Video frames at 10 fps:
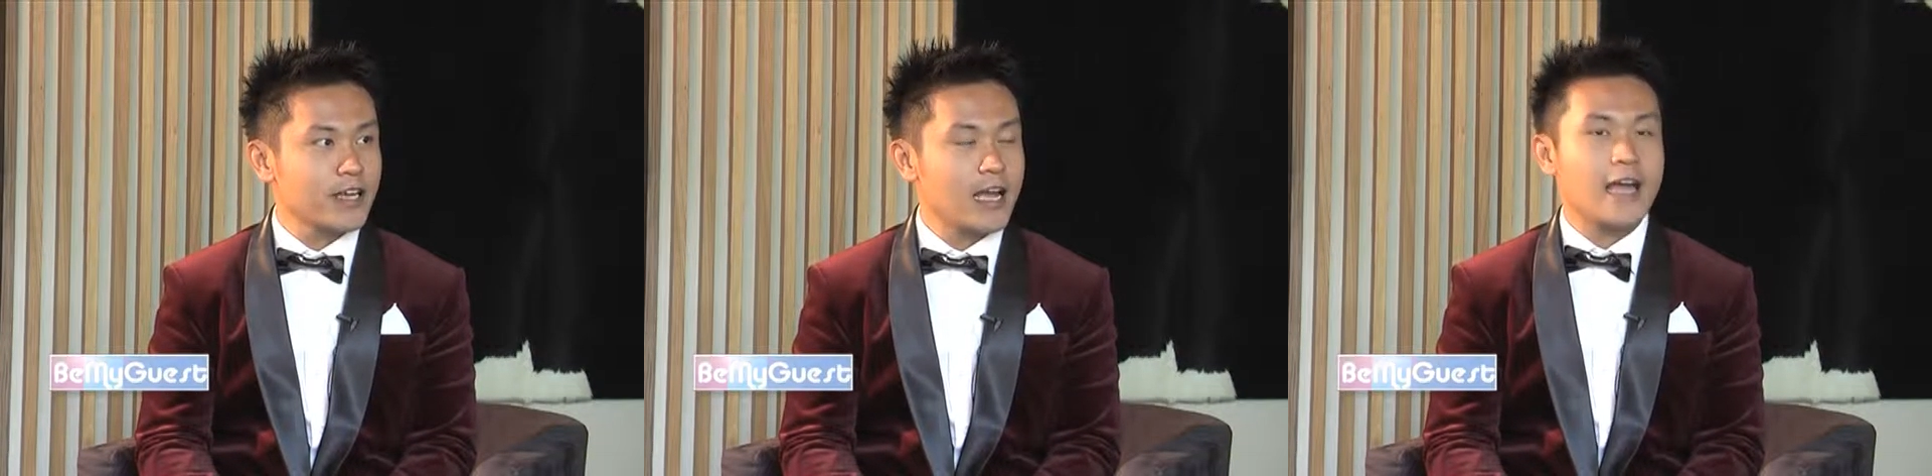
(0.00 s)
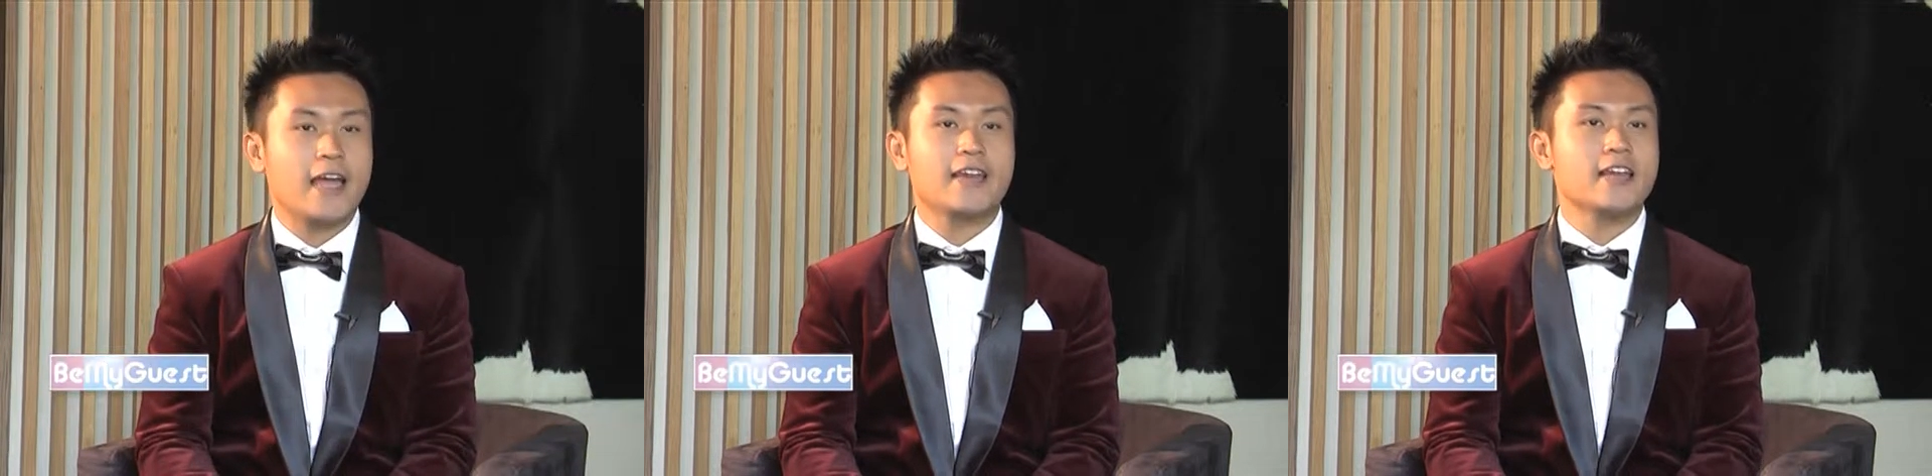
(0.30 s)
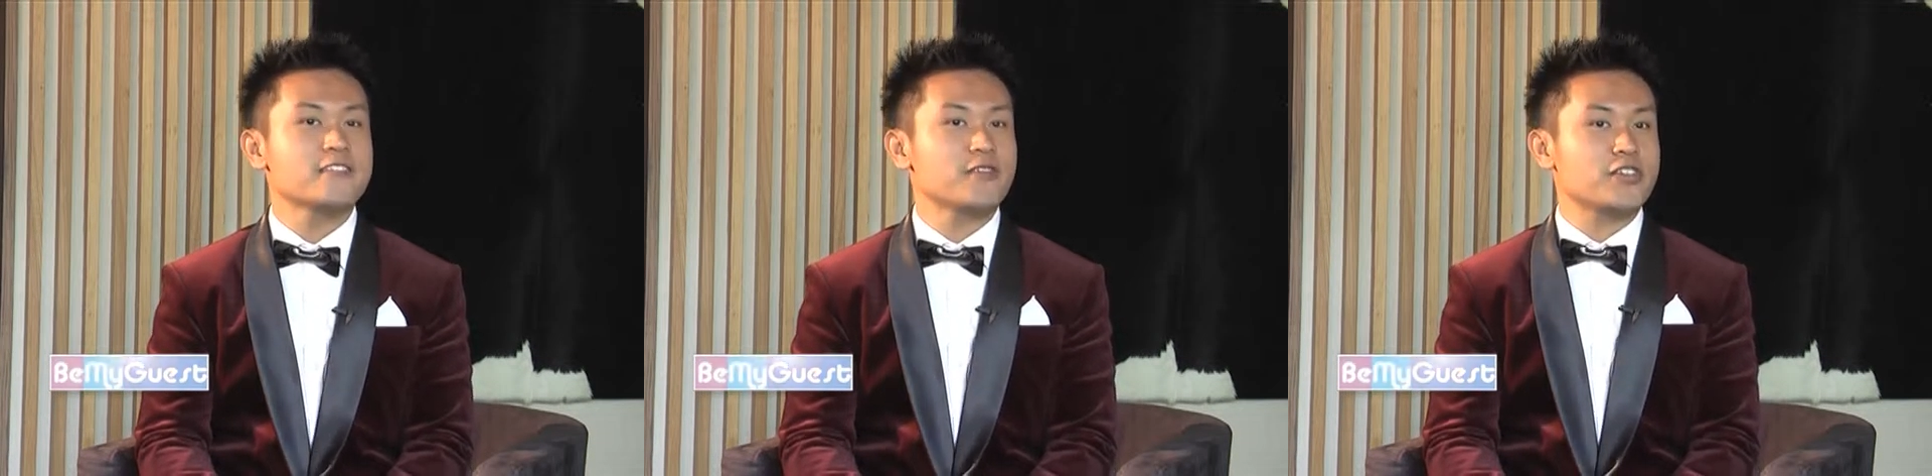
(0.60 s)
And
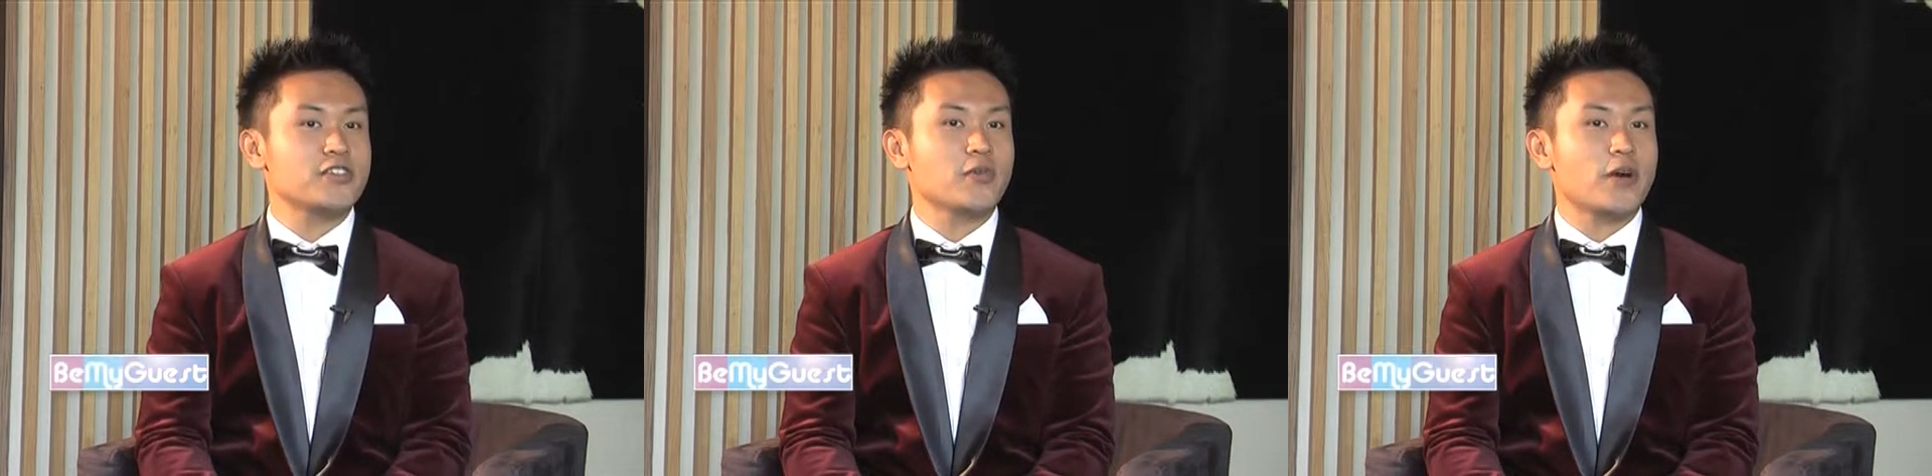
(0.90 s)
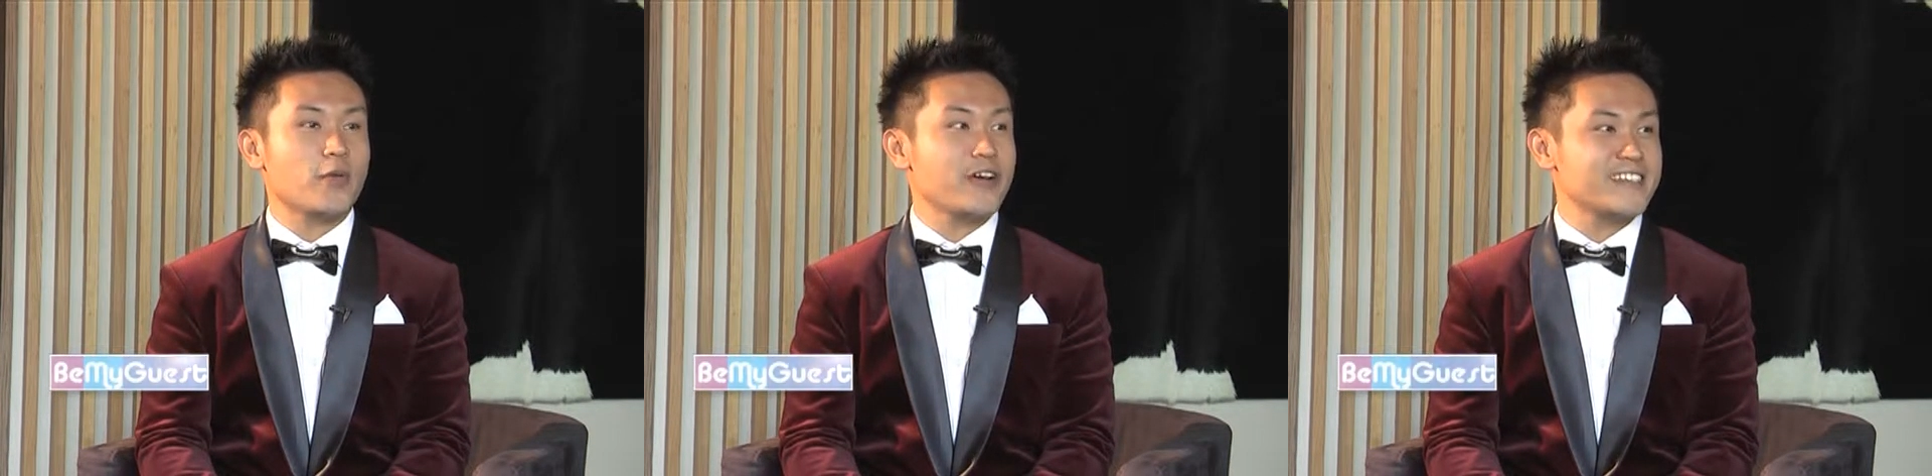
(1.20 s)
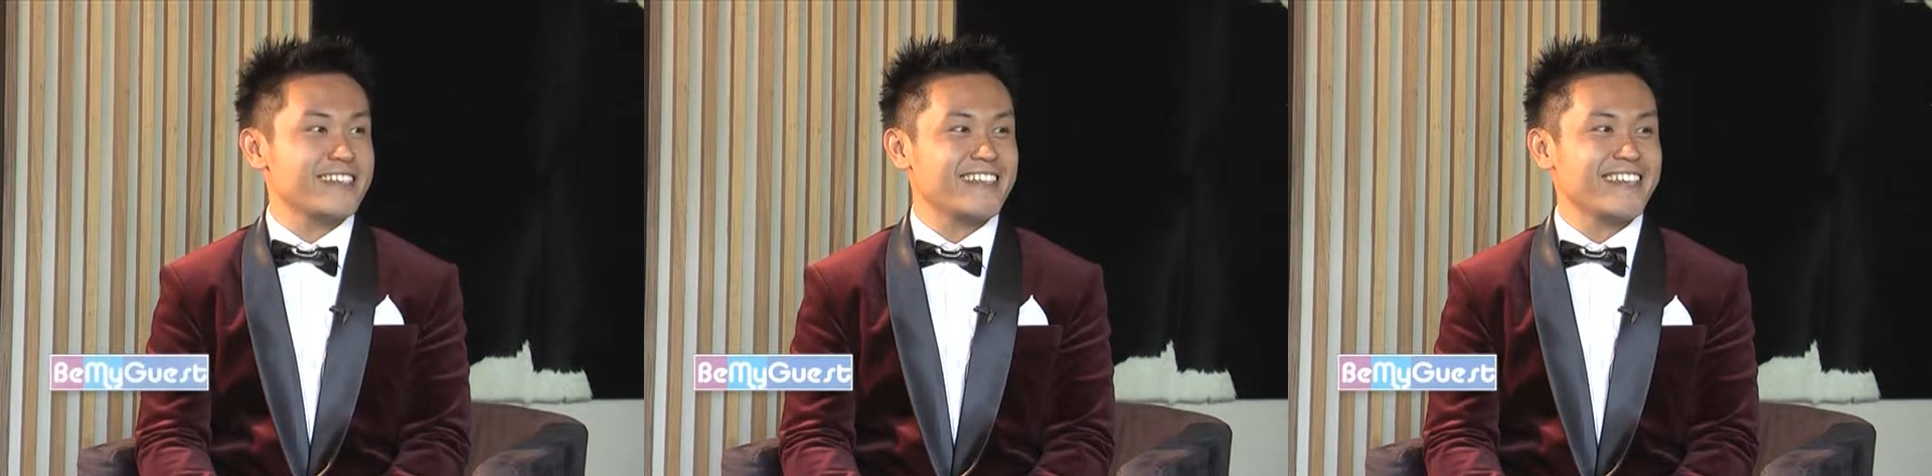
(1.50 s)
that's the reason why we're
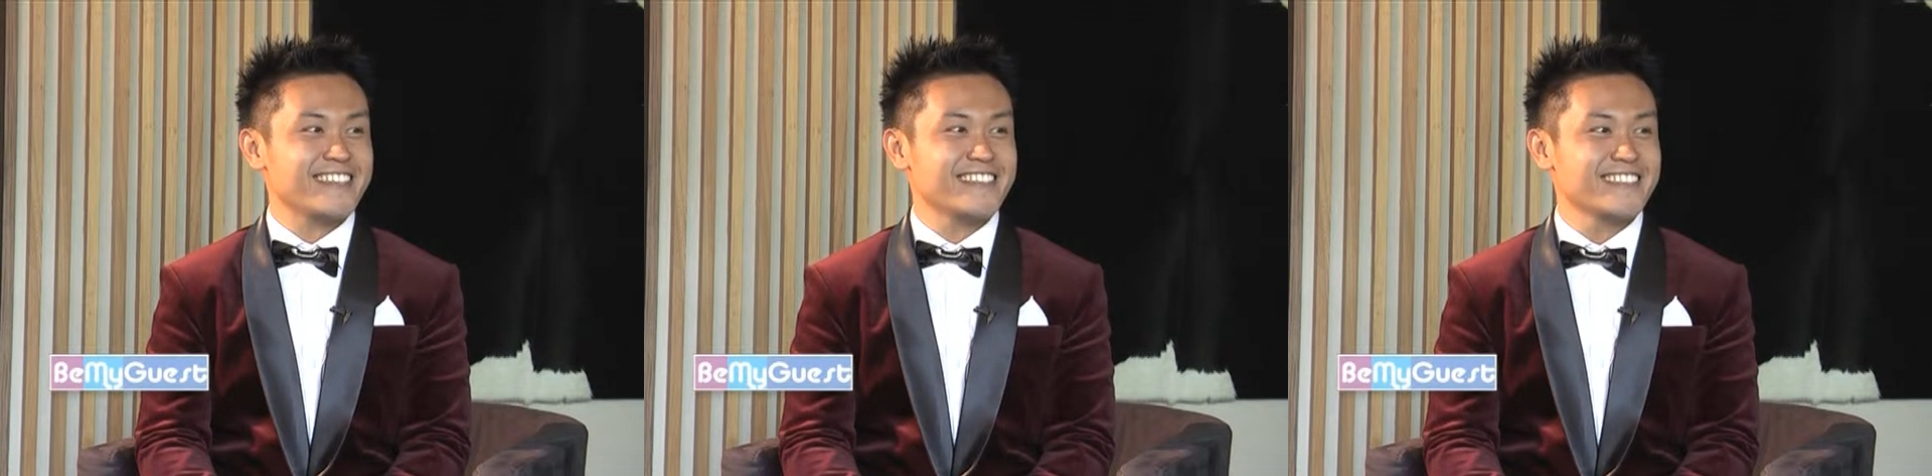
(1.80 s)
still here.